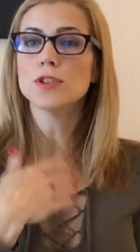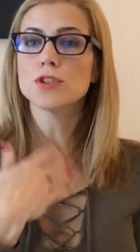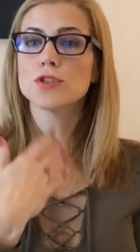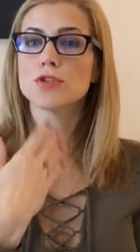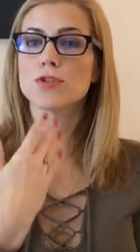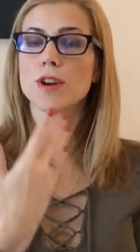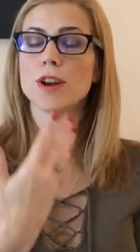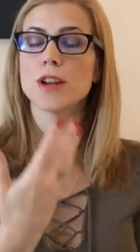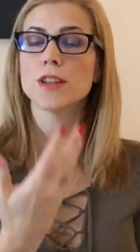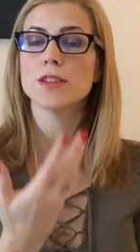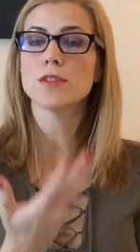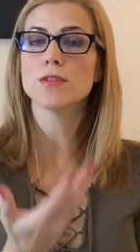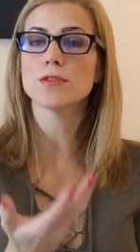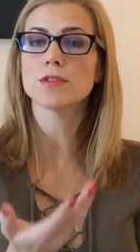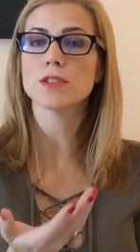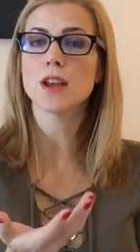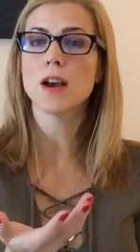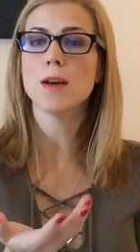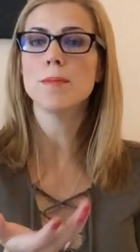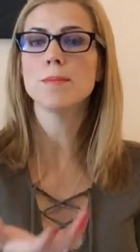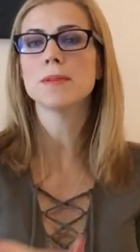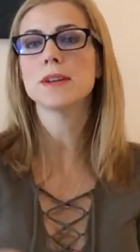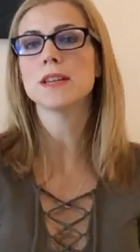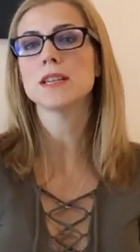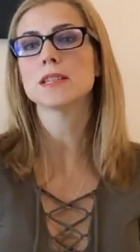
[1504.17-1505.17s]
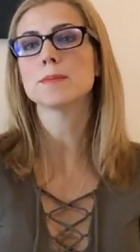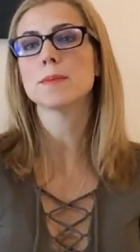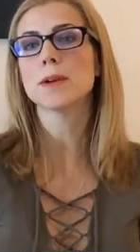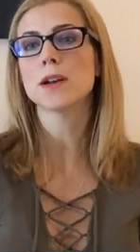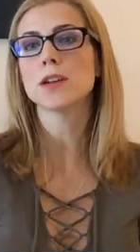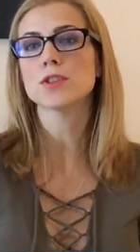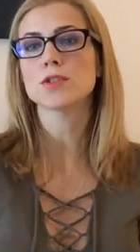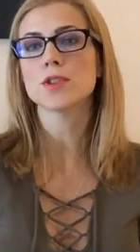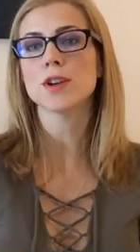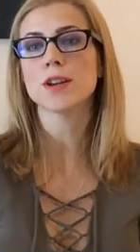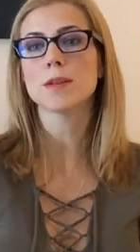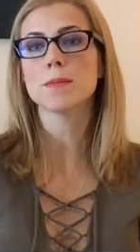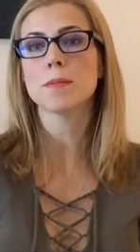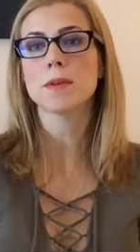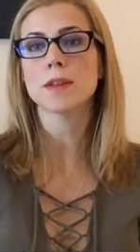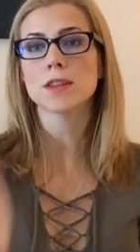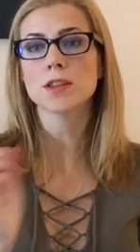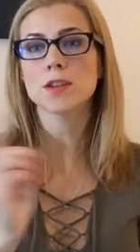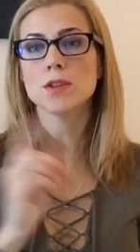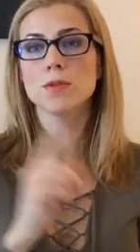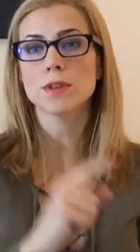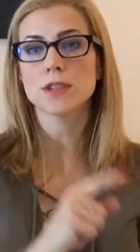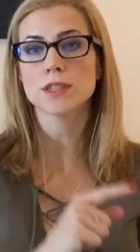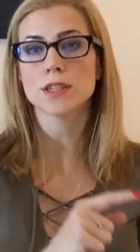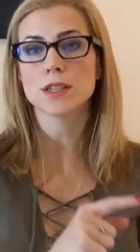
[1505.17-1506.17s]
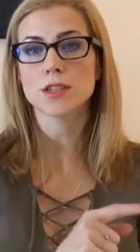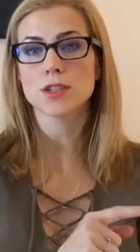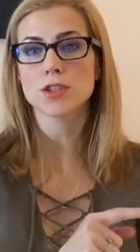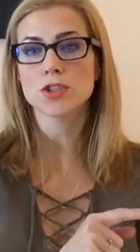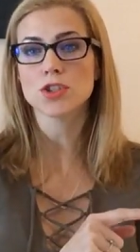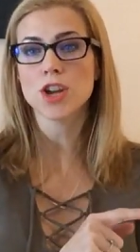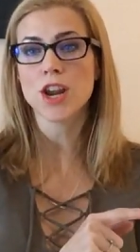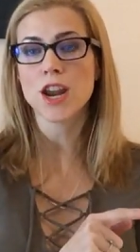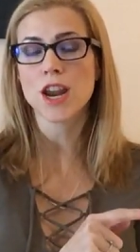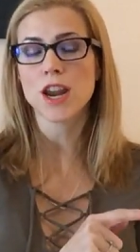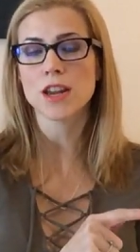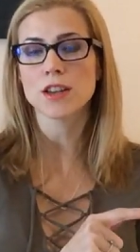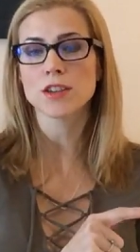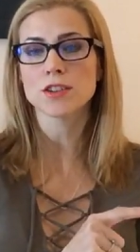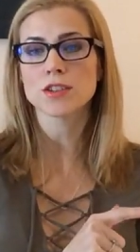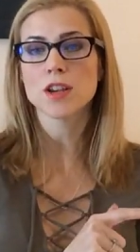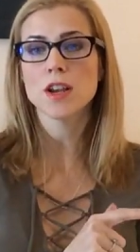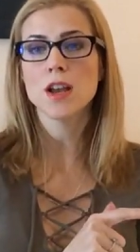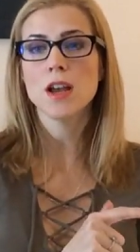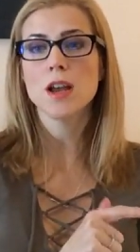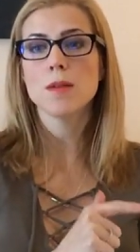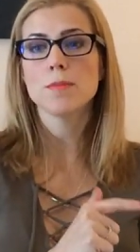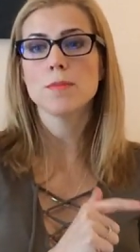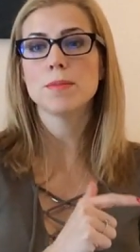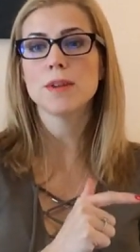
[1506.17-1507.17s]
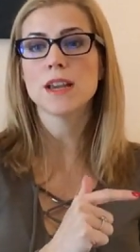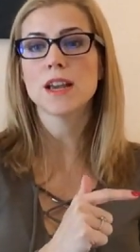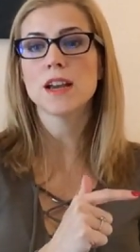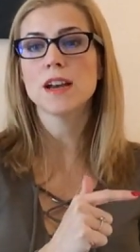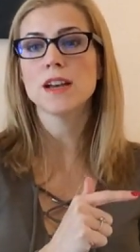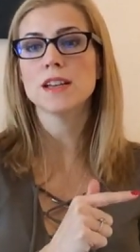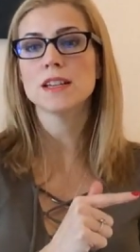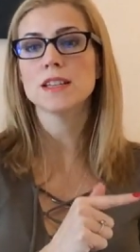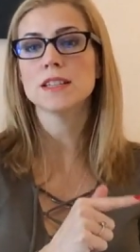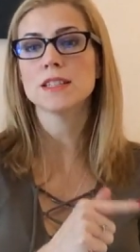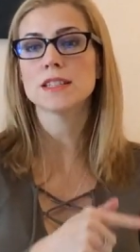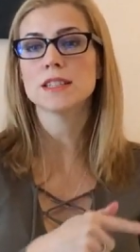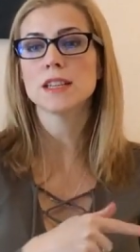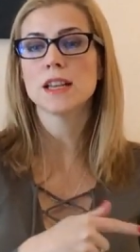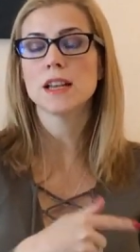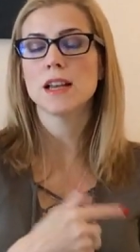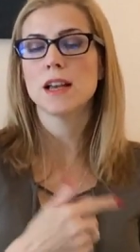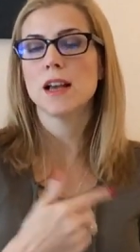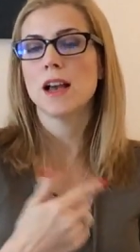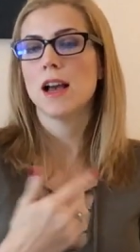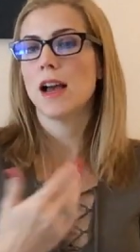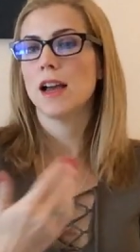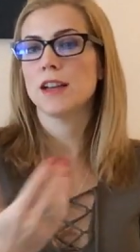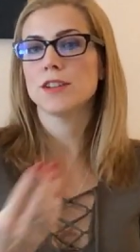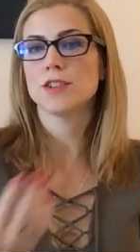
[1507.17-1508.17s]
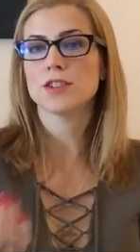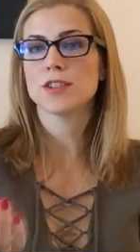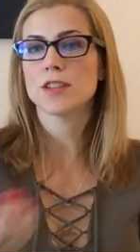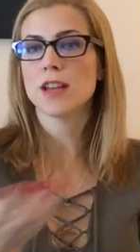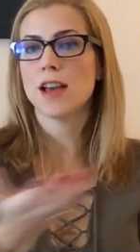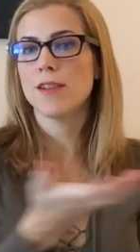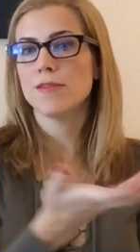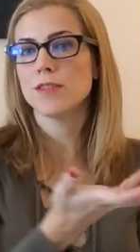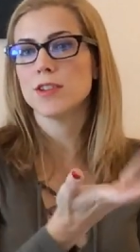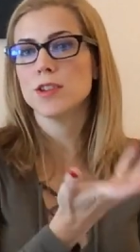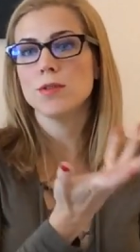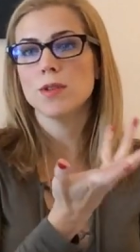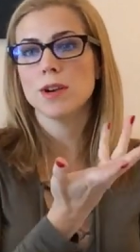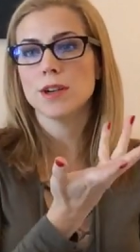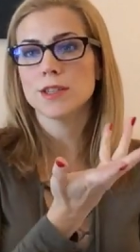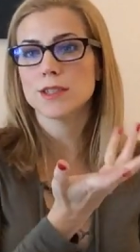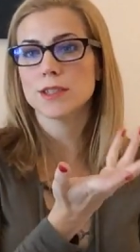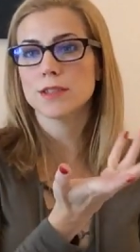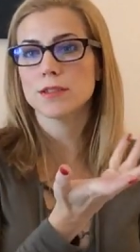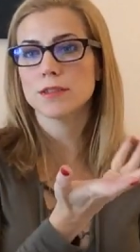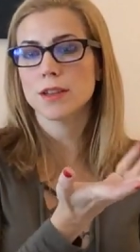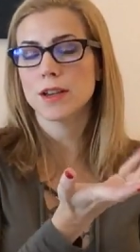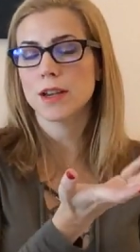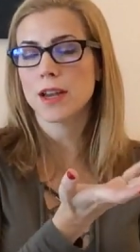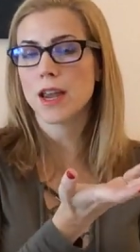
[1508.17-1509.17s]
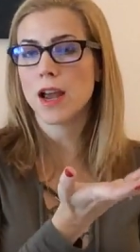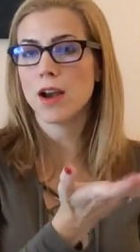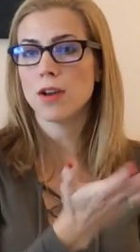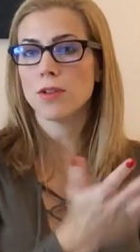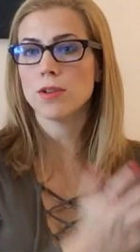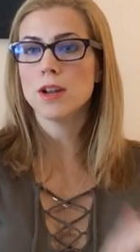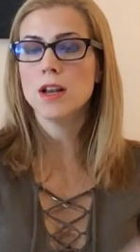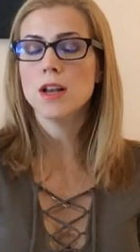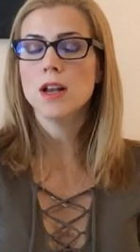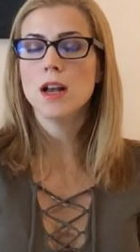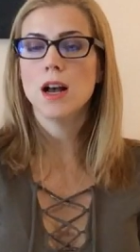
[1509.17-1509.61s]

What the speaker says: trade those companies, but I'll trade them on the US exchange because I just have a US account.